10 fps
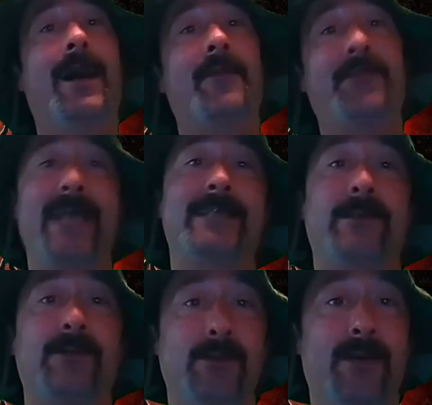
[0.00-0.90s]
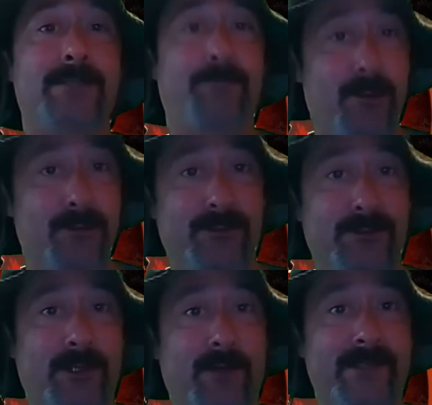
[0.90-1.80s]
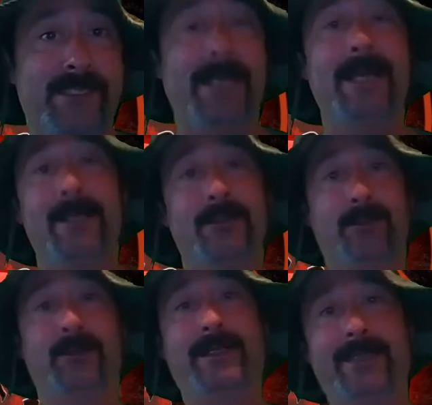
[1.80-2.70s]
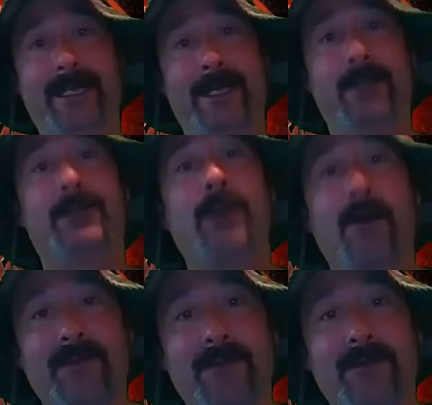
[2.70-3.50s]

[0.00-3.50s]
thanks to the U.S. Postal Service during the COVID